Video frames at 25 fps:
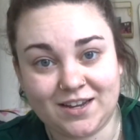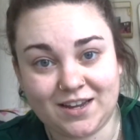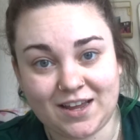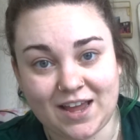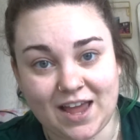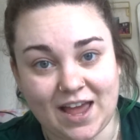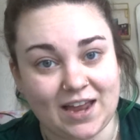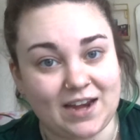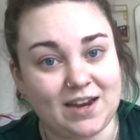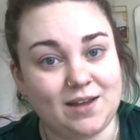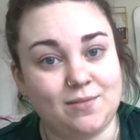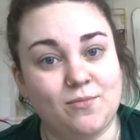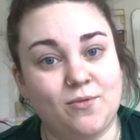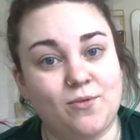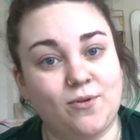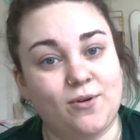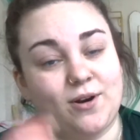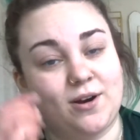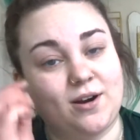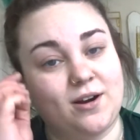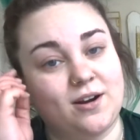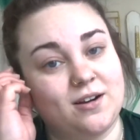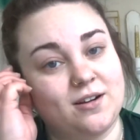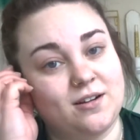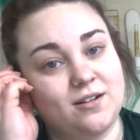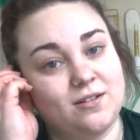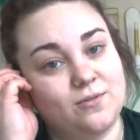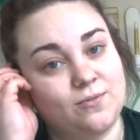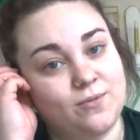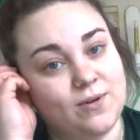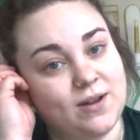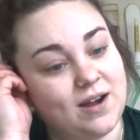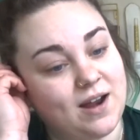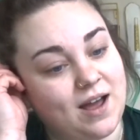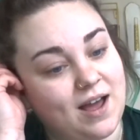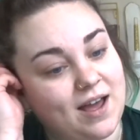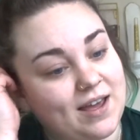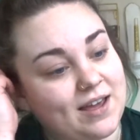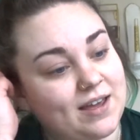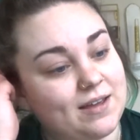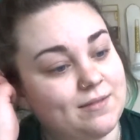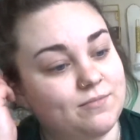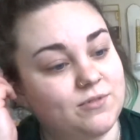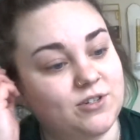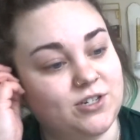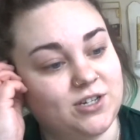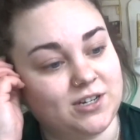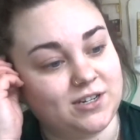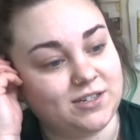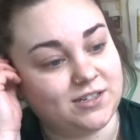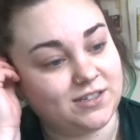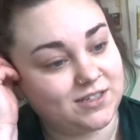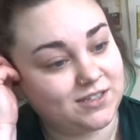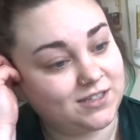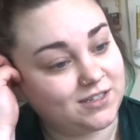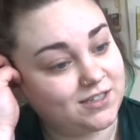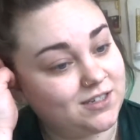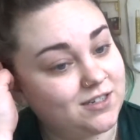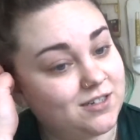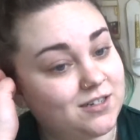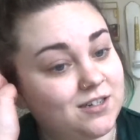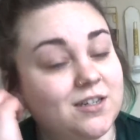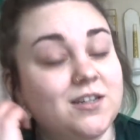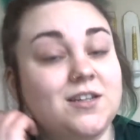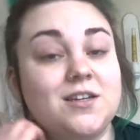anymore when I am just